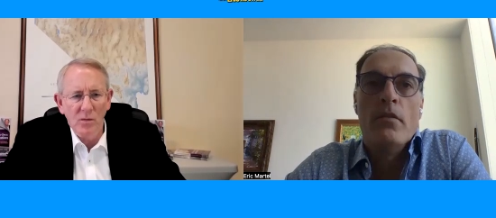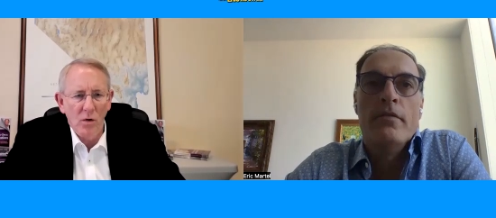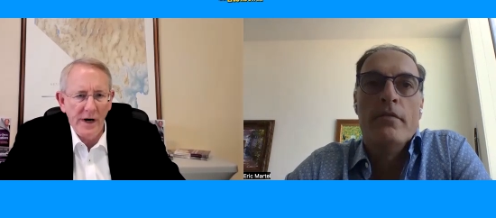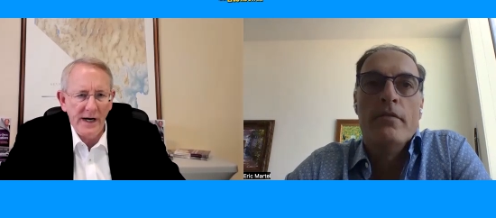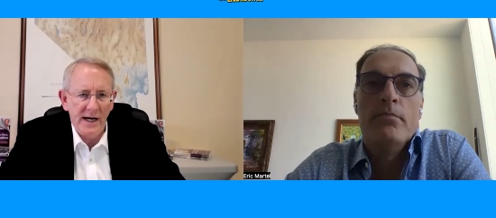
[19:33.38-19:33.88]
Speaker 1: in
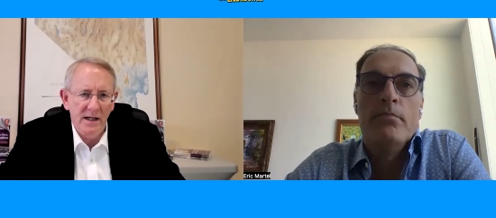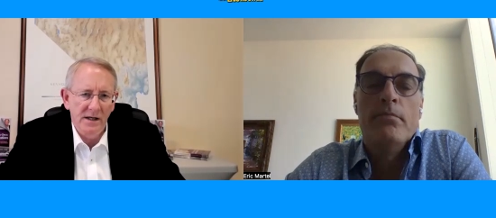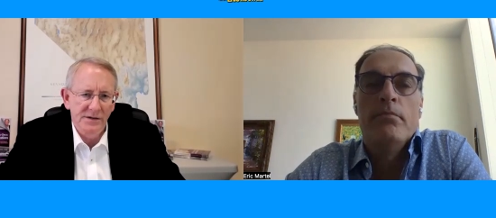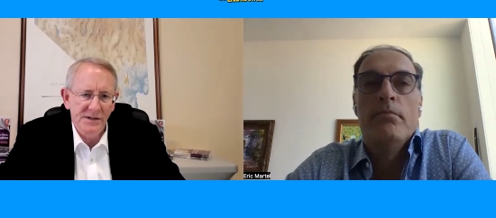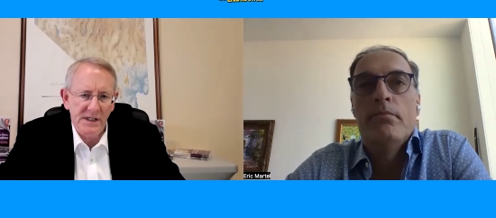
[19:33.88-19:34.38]
one
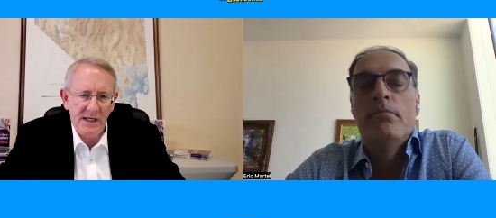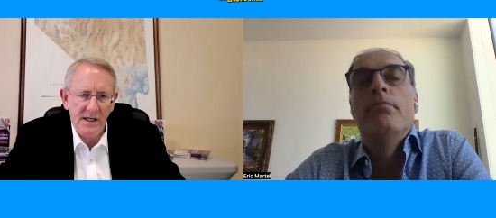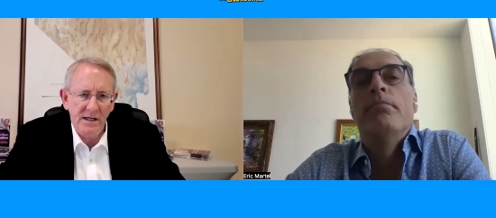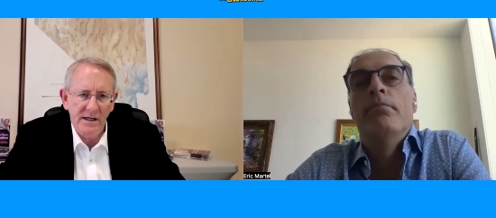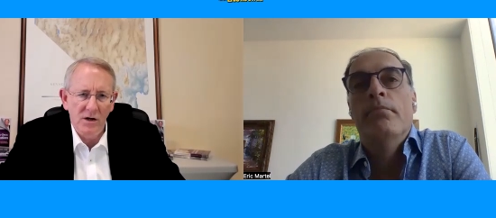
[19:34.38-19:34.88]
LLC.
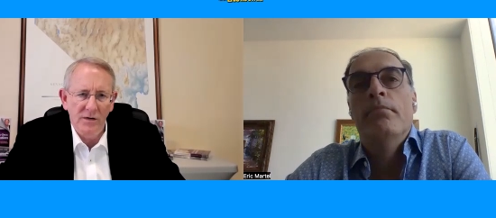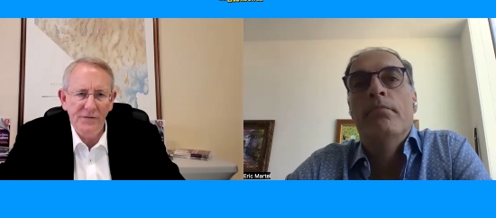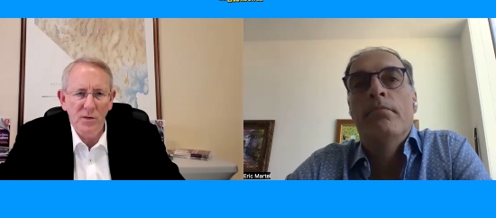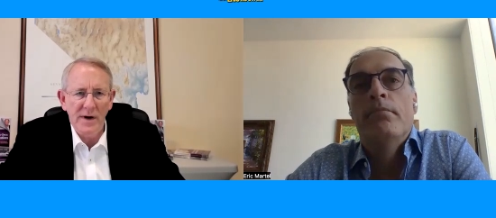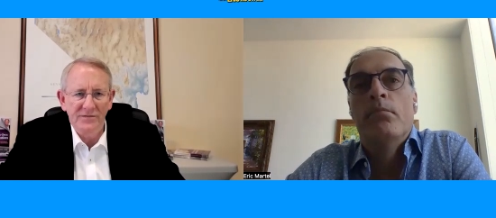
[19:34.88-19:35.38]
Mm-hmm. You know, mm-hmm.
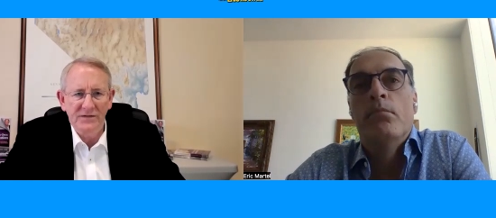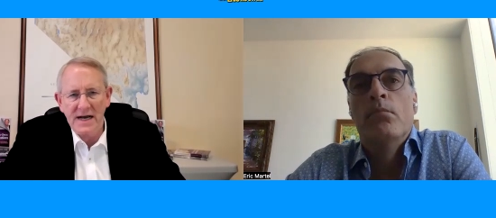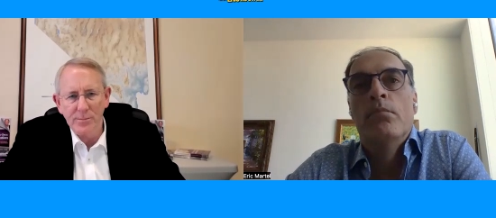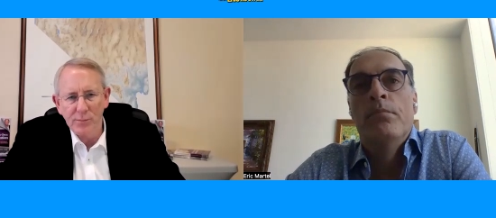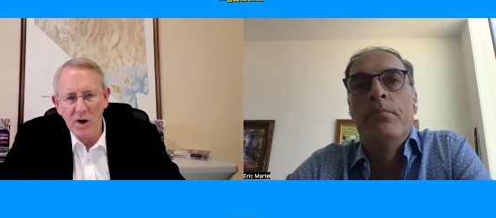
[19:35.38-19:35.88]
if you have
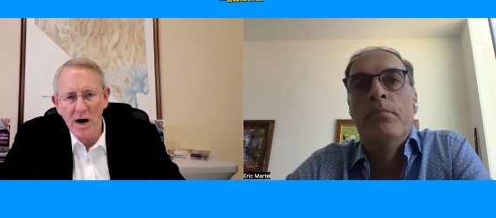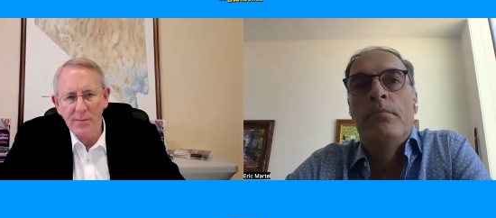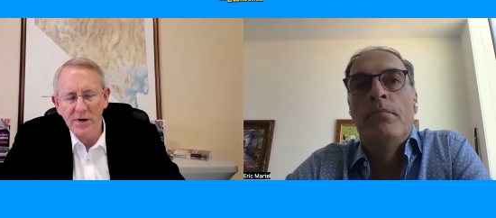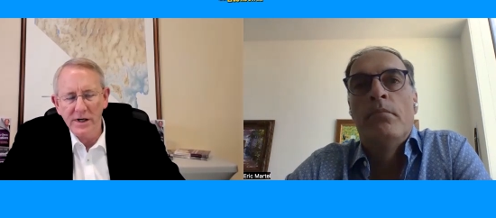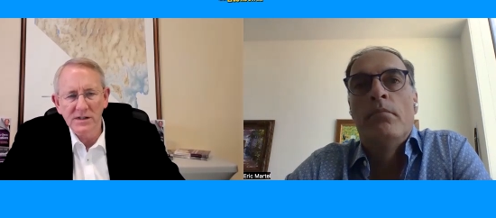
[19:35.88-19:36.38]
10
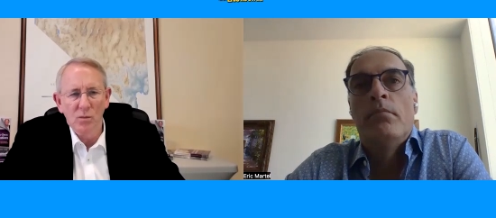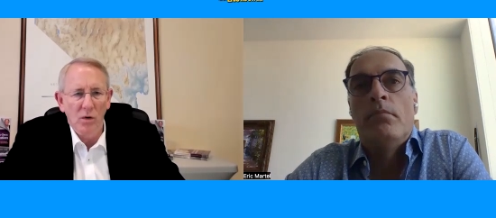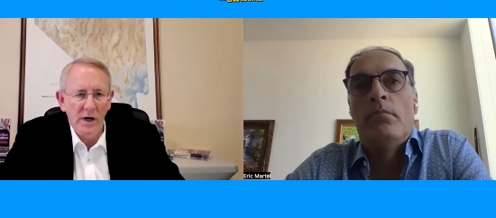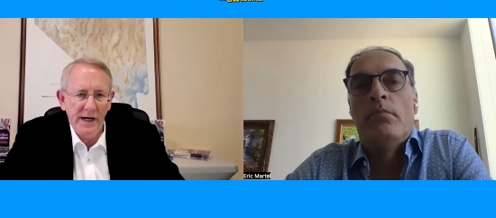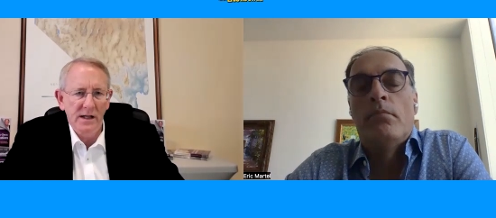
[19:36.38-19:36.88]
properties in
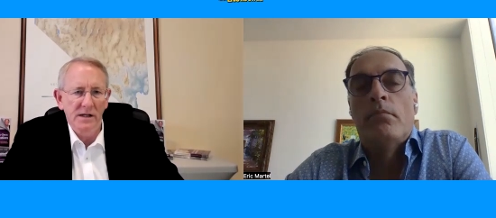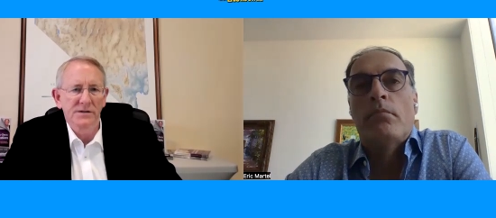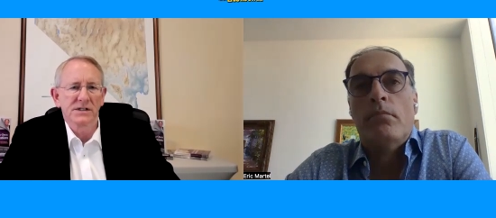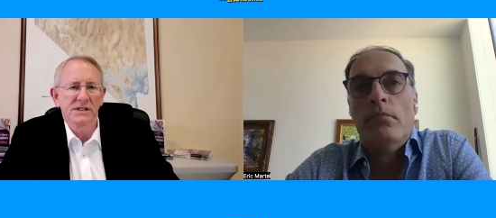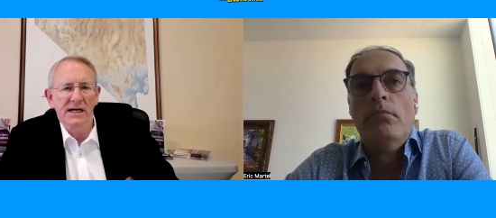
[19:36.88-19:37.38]
one
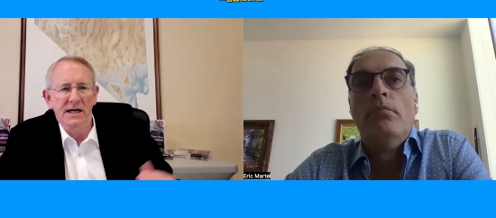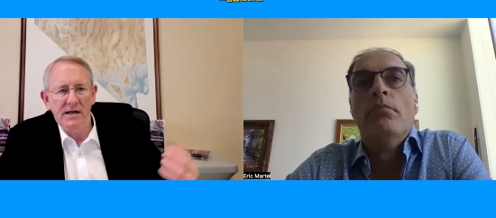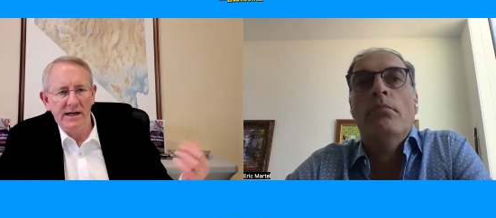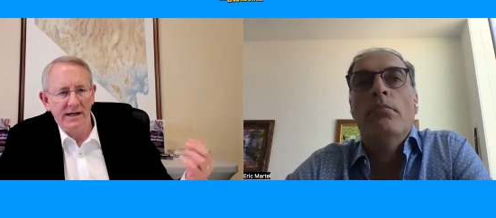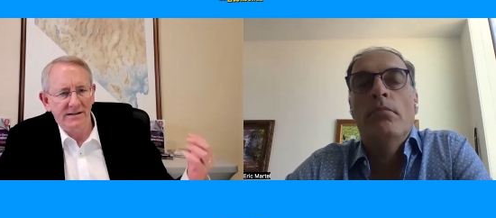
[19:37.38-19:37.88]
LLC
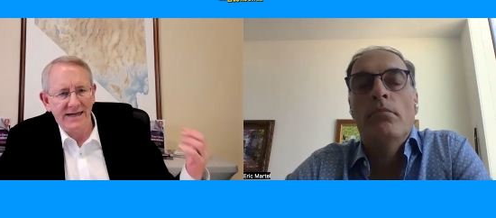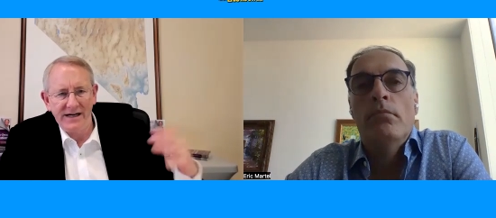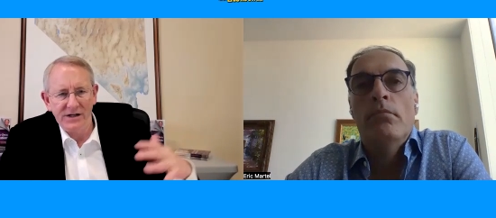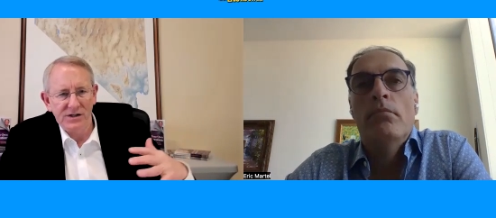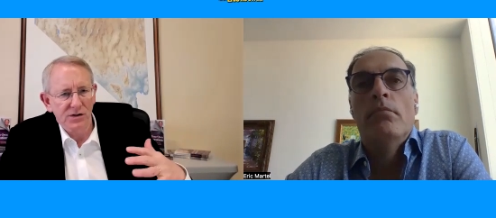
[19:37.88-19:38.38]
and a
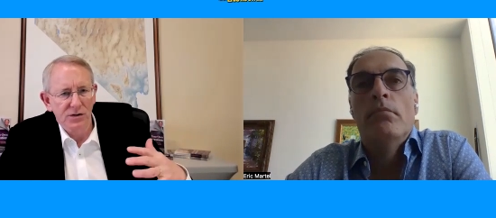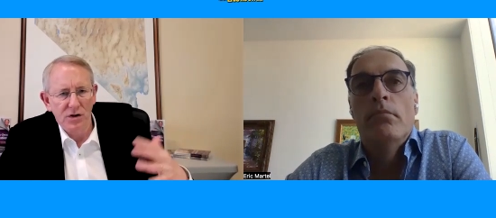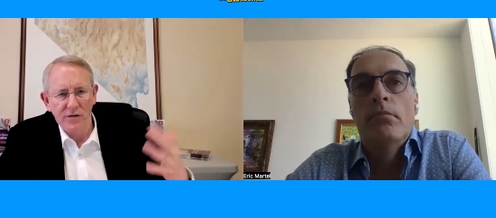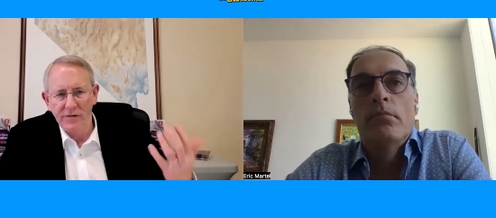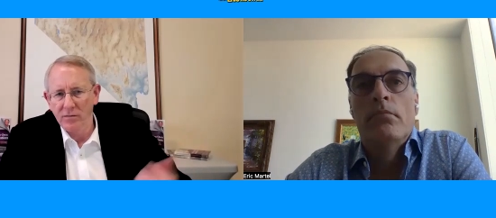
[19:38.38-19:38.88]
tenant sues
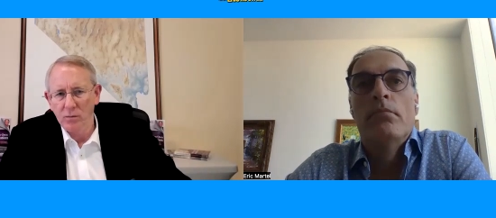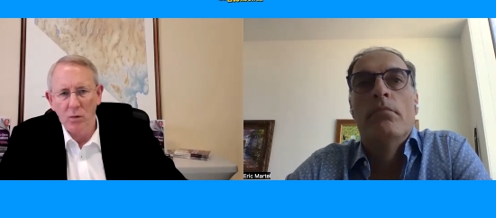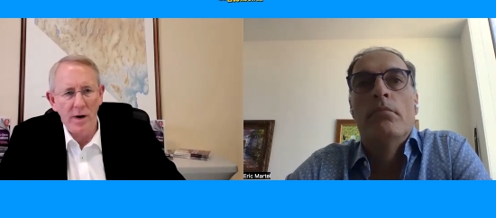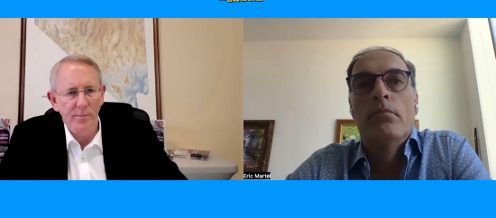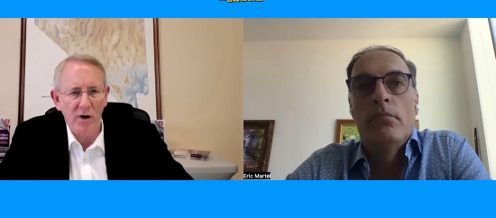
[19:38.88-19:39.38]
over
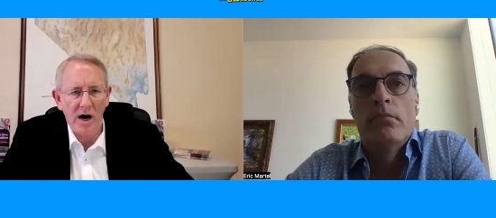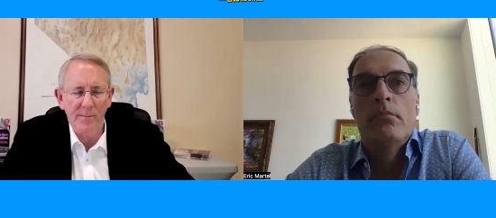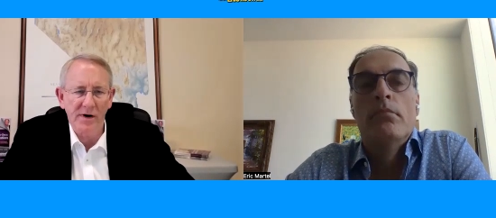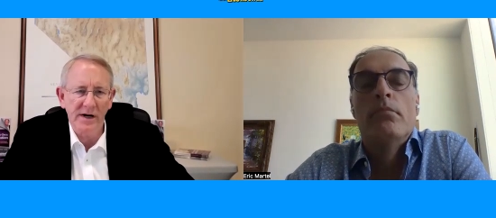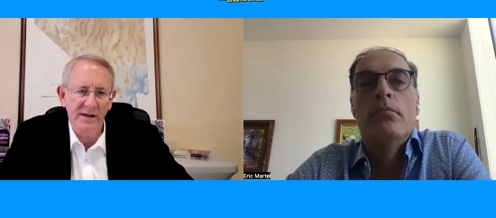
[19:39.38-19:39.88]
one
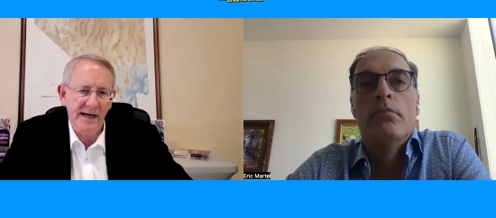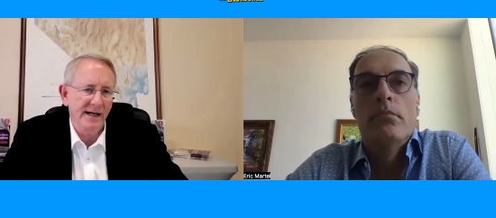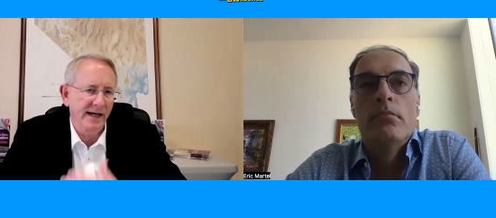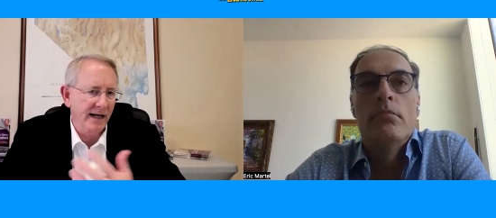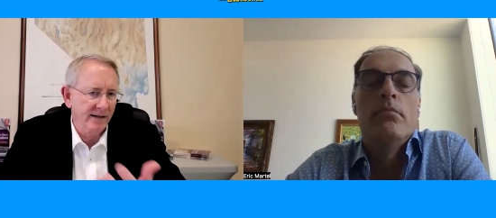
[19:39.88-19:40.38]
property, they
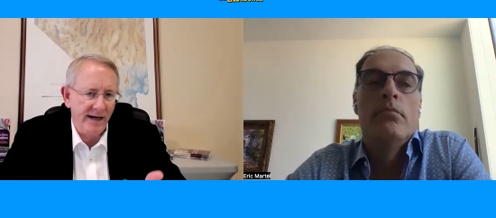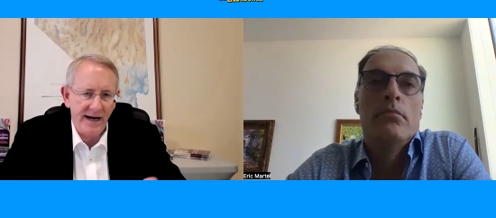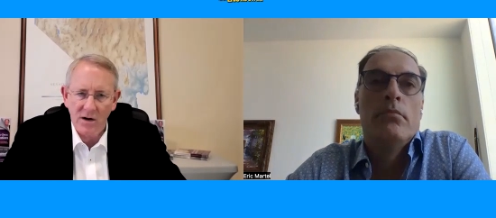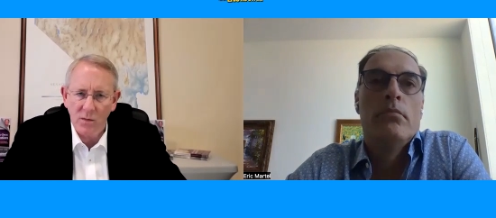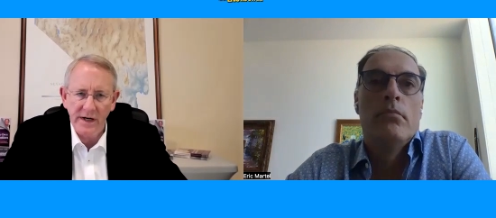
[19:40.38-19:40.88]
can get the
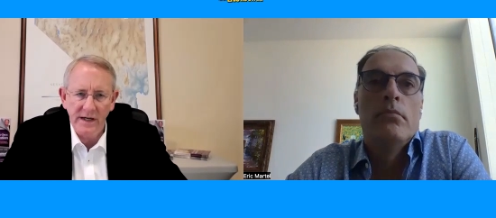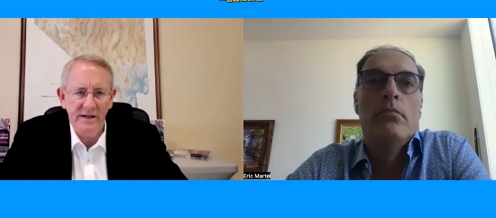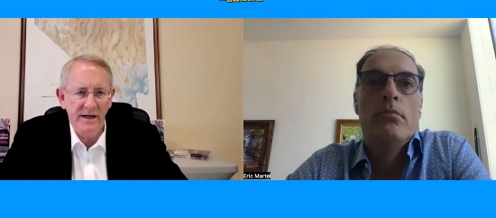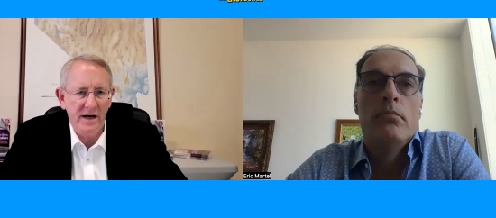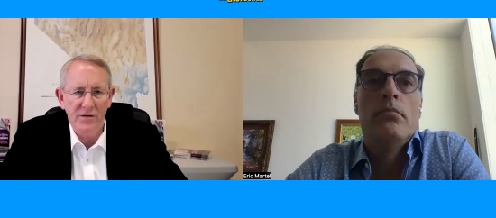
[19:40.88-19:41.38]
equity
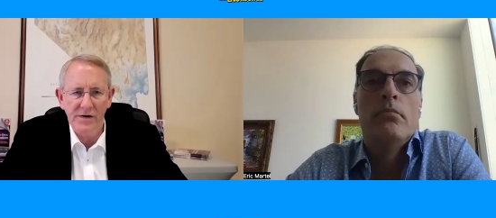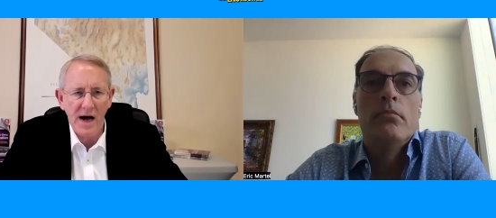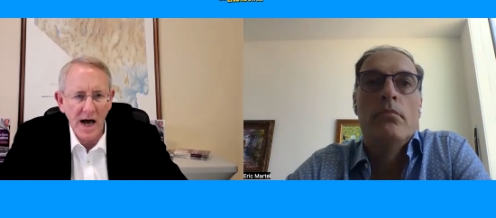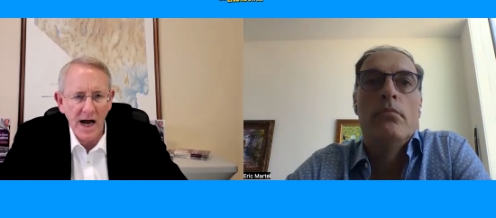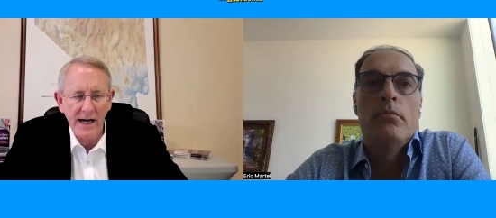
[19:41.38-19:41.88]
in the other
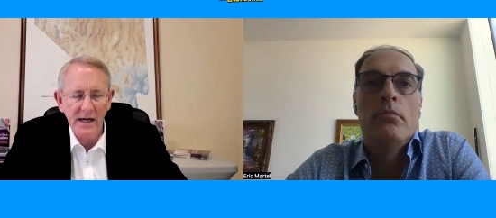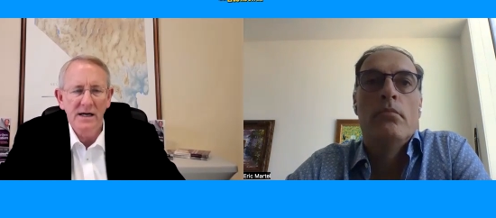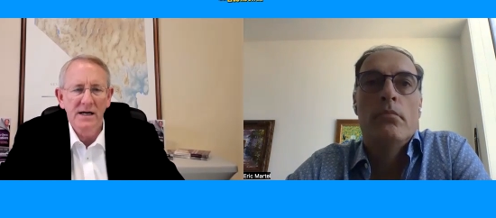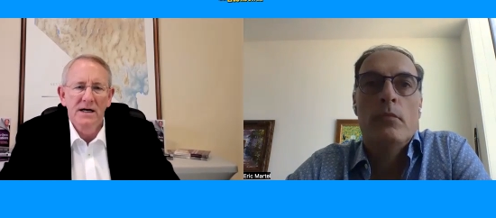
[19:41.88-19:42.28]
nine.